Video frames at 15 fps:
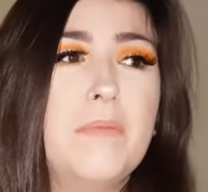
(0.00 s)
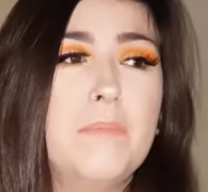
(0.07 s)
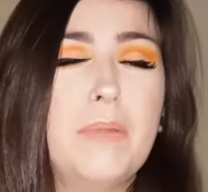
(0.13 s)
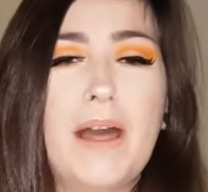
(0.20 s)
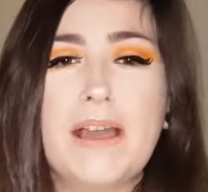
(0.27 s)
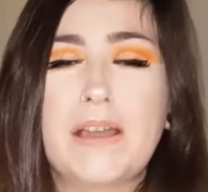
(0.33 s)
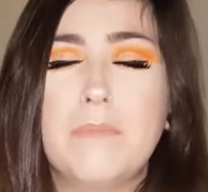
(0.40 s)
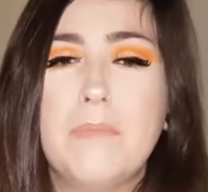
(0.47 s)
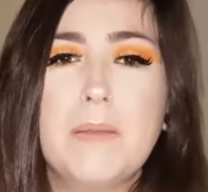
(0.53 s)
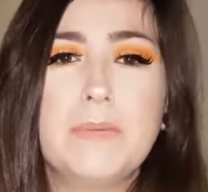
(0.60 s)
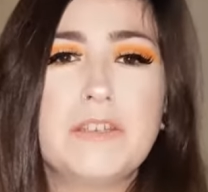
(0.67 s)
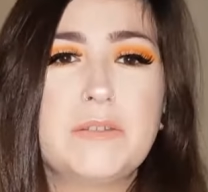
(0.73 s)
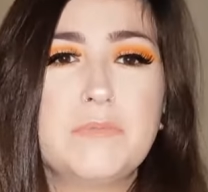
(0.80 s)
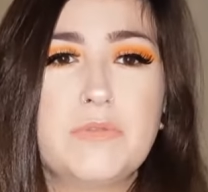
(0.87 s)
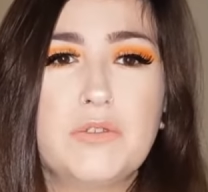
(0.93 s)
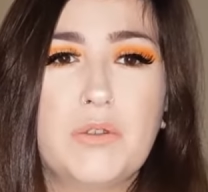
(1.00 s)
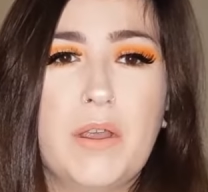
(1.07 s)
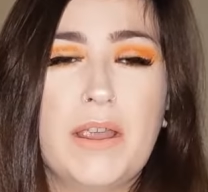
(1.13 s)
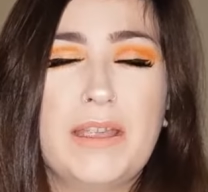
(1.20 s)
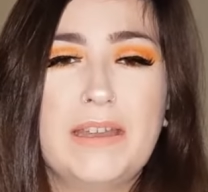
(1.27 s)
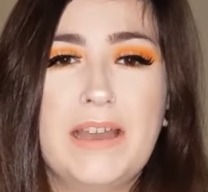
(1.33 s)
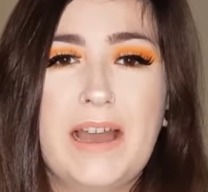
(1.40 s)
Black, maybe some
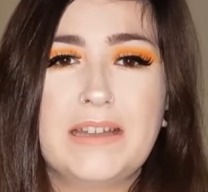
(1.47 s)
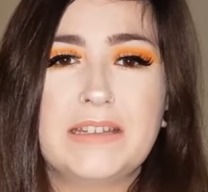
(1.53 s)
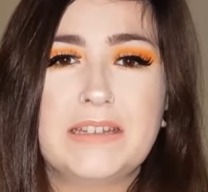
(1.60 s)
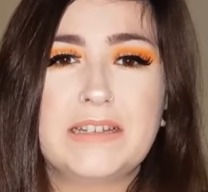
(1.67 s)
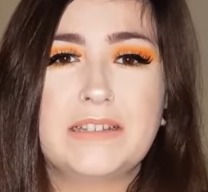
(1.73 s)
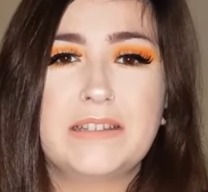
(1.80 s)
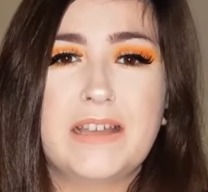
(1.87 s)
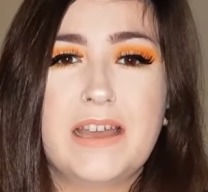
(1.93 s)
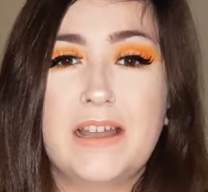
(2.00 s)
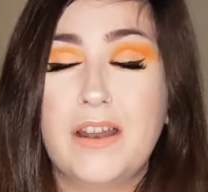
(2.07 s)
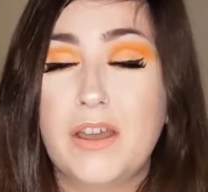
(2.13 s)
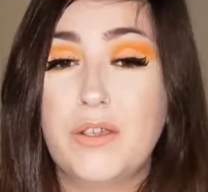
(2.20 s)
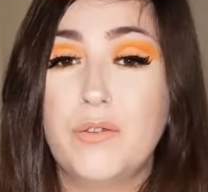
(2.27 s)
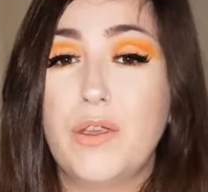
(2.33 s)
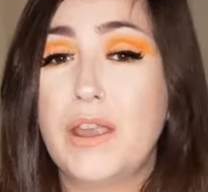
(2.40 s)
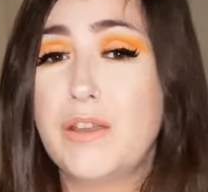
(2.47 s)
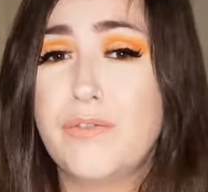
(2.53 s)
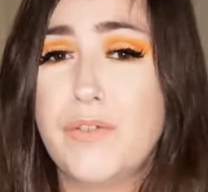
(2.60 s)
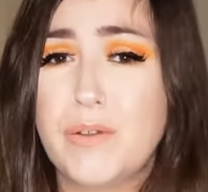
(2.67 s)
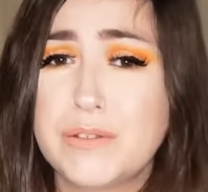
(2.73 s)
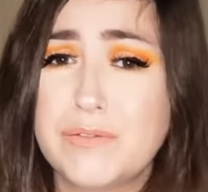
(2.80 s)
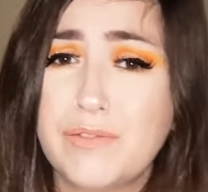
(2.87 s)
grey added in there, like grey if
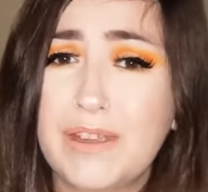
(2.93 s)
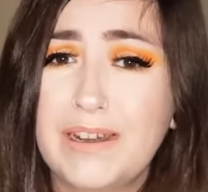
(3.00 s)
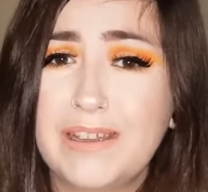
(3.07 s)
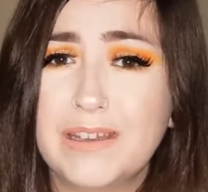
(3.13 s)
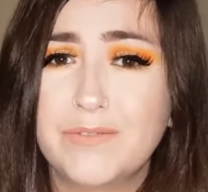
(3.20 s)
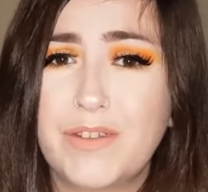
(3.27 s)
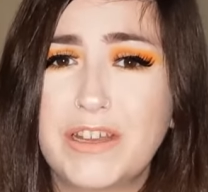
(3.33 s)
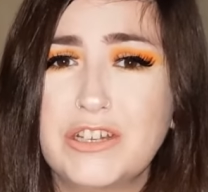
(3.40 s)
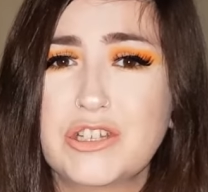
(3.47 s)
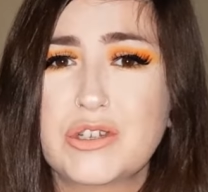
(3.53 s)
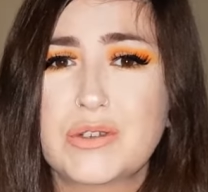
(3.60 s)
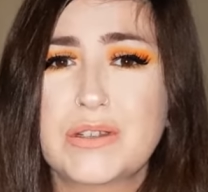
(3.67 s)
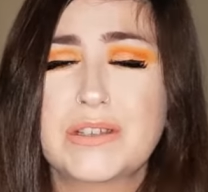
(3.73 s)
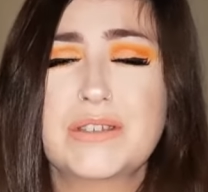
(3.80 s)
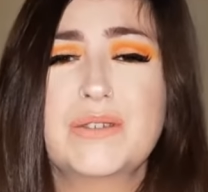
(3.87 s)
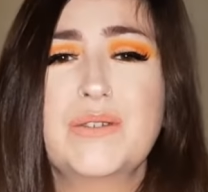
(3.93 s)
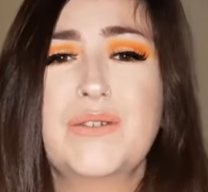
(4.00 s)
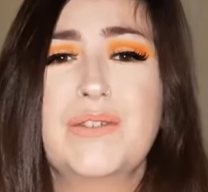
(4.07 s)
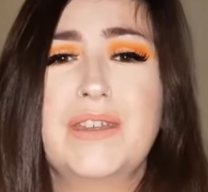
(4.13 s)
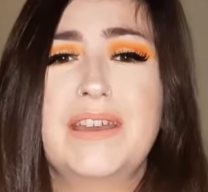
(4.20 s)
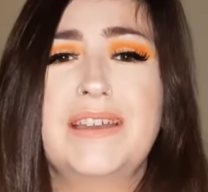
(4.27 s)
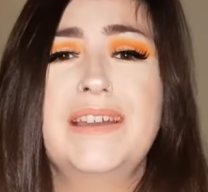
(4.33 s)
I was feeling adventurous sort of
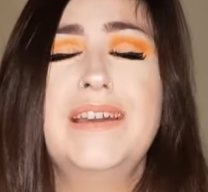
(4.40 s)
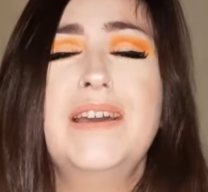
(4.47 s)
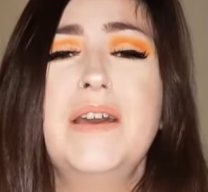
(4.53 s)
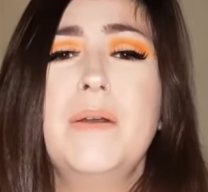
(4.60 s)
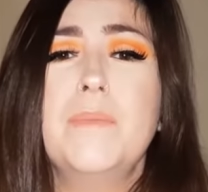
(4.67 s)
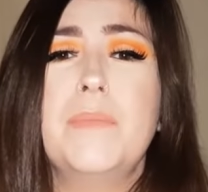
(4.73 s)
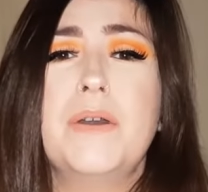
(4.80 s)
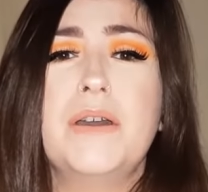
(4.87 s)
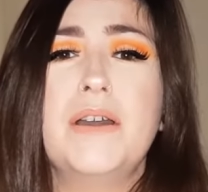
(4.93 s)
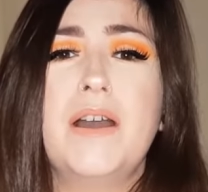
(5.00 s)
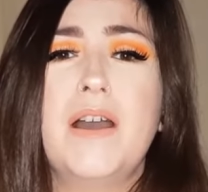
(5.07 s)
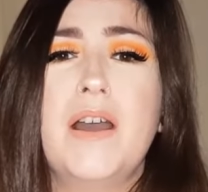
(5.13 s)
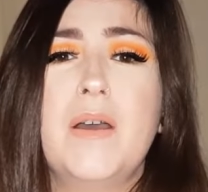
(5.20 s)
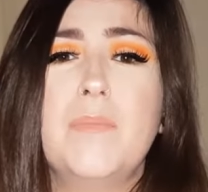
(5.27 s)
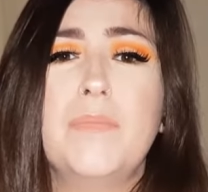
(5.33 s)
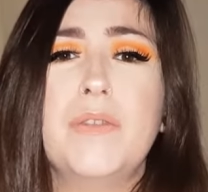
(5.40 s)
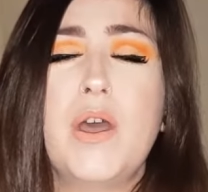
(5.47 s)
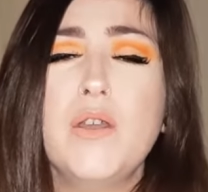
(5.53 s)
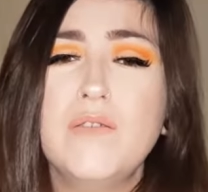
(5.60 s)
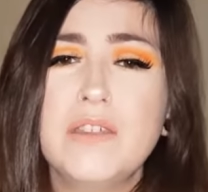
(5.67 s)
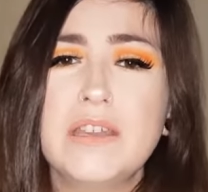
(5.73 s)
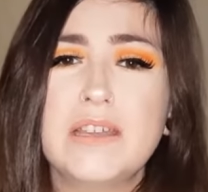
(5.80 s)
thing. But
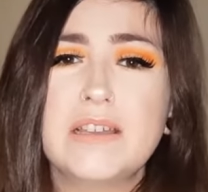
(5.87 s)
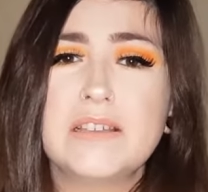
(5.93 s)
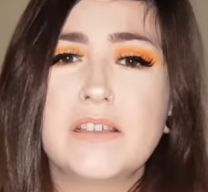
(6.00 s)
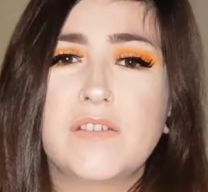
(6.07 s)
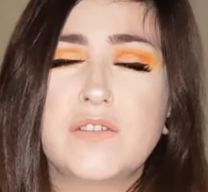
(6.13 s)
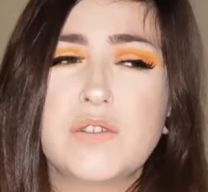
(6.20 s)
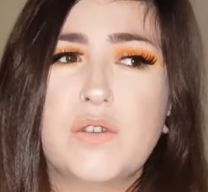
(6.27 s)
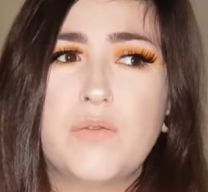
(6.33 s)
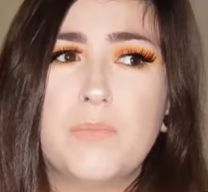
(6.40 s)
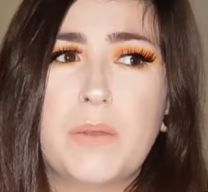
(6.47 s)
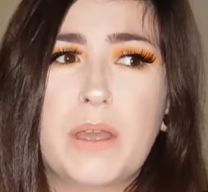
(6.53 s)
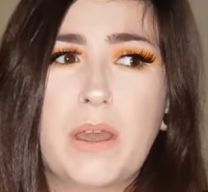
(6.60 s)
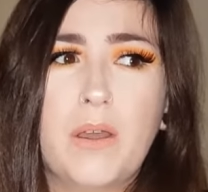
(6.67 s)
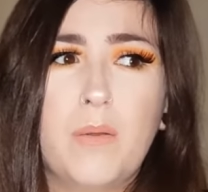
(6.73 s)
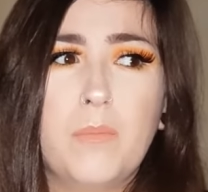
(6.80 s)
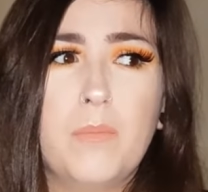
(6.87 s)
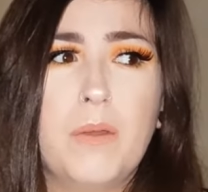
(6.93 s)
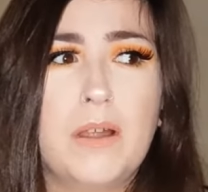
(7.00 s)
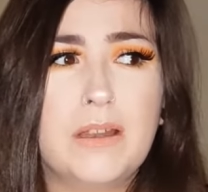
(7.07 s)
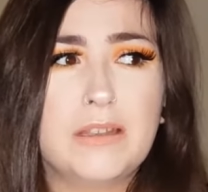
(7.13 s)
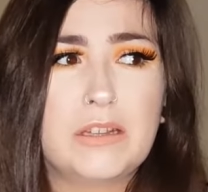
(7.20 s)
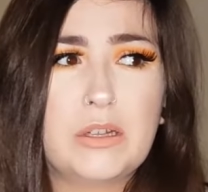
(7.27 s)
over the years, I've sort of become a
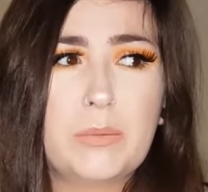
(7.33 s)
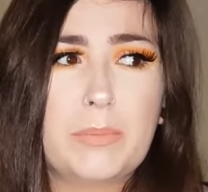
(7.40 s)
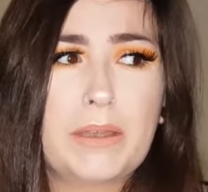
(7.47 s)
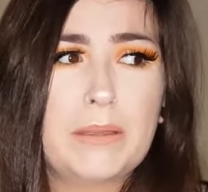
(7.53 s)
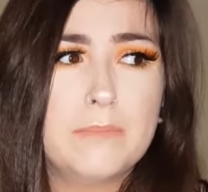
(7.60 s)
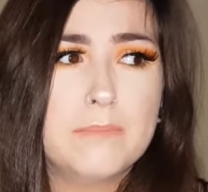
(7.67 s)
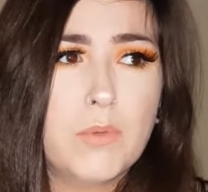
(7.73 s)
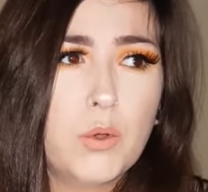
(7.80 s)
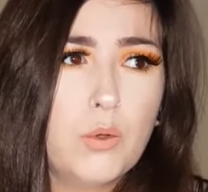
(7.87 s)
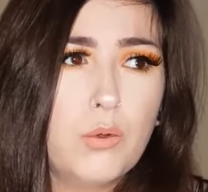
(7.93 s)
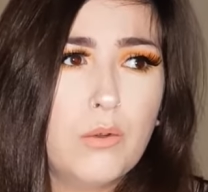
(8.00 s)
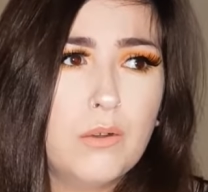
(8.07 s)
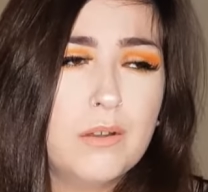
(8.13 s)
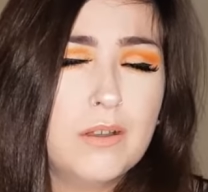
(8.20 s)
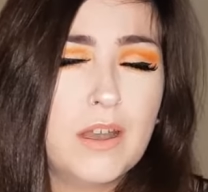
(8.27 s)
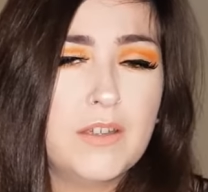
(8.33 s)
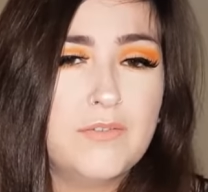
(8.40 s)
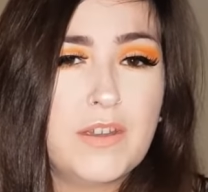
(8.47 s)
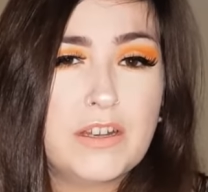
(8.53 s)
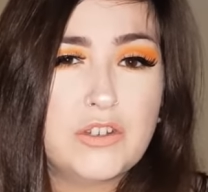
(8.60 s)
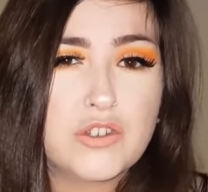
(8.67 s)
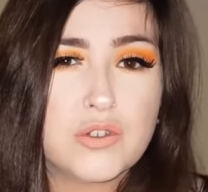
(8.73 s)
little bit more
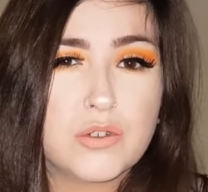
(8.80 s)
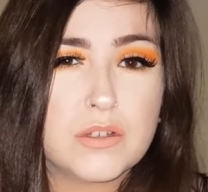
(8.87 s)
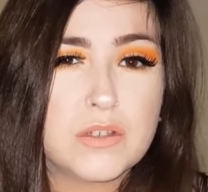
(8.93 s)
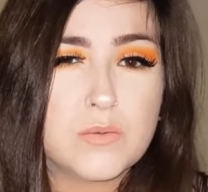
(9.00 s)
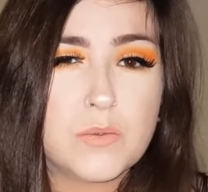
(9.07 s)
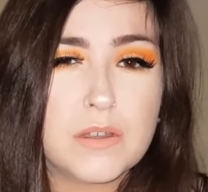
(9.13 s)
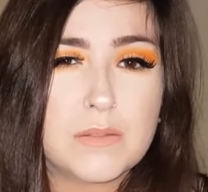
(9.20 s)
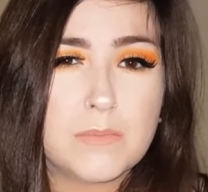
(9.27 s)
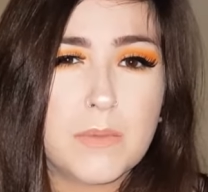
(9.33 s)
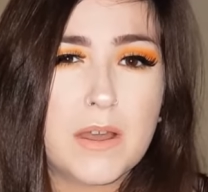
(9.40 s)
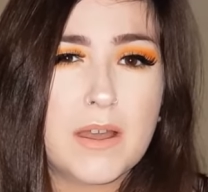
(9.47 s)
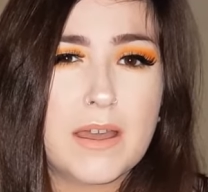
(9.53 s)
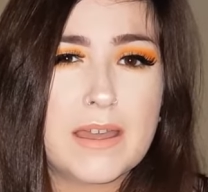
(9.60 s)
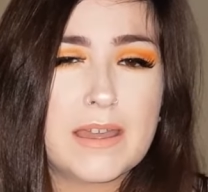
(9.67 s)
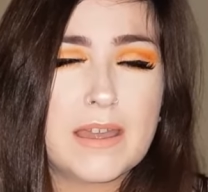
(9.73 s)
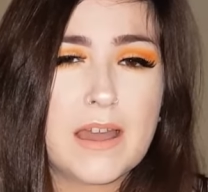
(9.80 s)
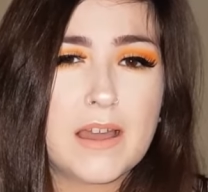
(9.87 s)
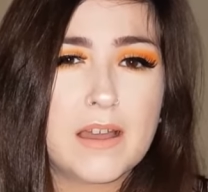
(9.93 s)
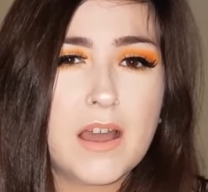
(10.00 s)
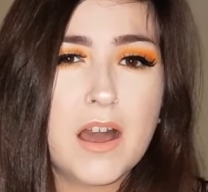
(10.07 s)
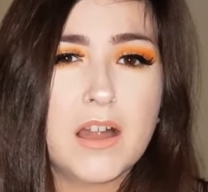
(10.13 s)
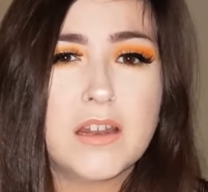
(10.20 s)
adventurous with my
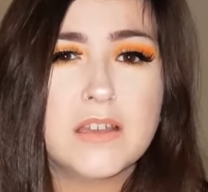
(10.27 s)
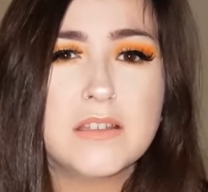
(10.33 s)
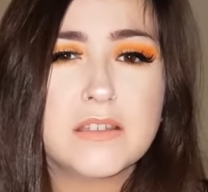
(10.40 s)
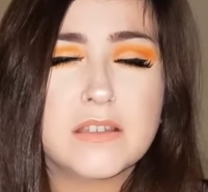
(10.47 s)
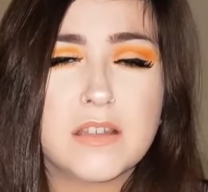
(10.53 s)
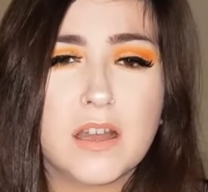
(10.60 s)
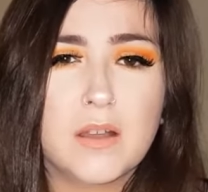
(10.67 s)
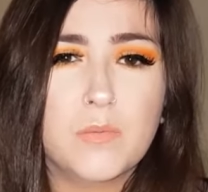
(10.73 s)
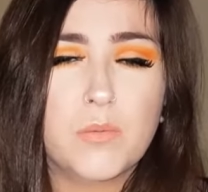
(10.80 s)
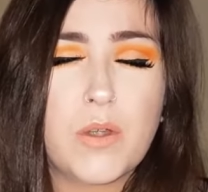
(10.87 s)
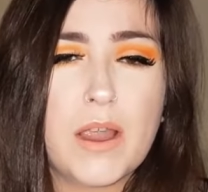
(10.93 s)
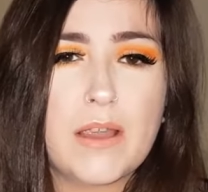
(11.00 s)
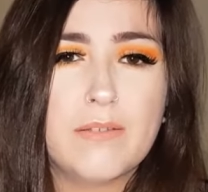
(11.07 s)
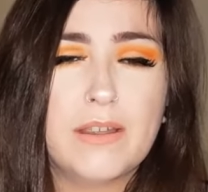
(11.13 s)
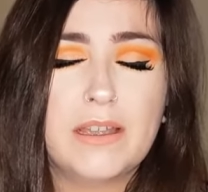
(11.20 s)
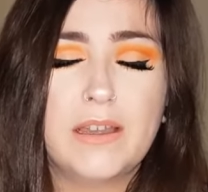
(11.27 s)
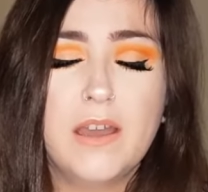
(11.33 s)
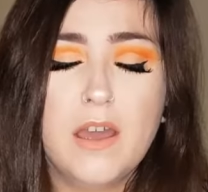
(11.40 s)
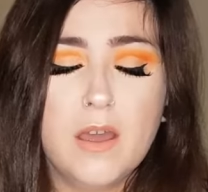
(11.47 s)
colours that I'm wearing.